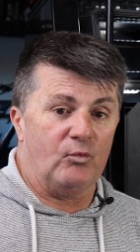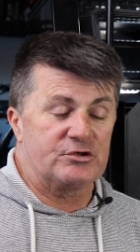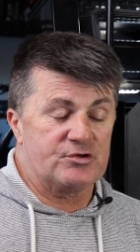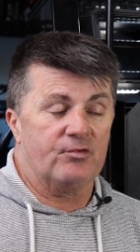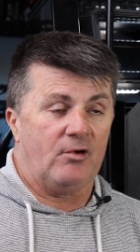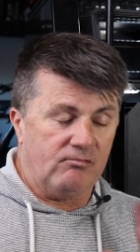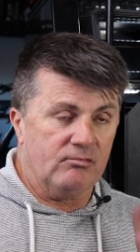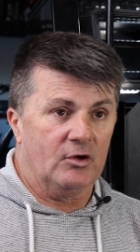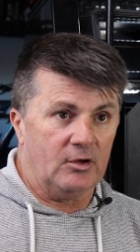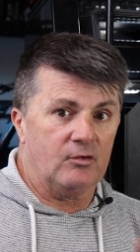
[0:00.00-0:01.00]
which is a
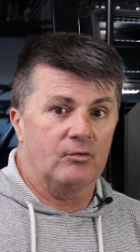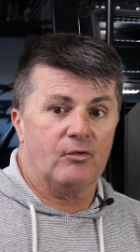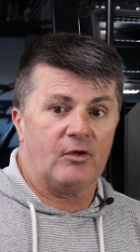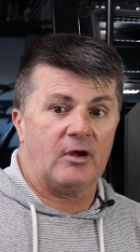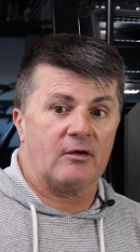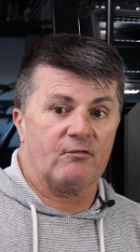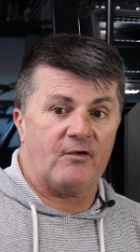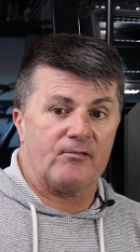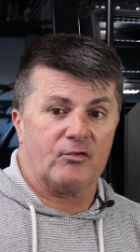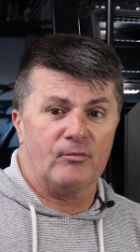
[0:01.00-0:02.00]
really good thing as
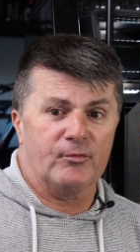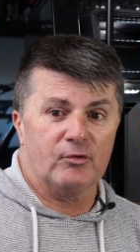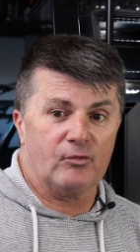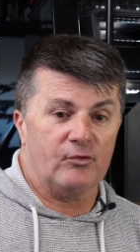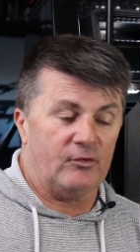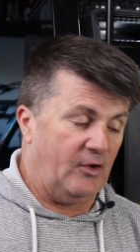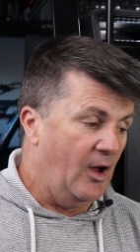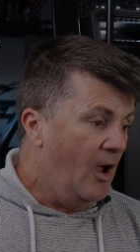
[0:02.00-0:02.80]
far as I'm concerned.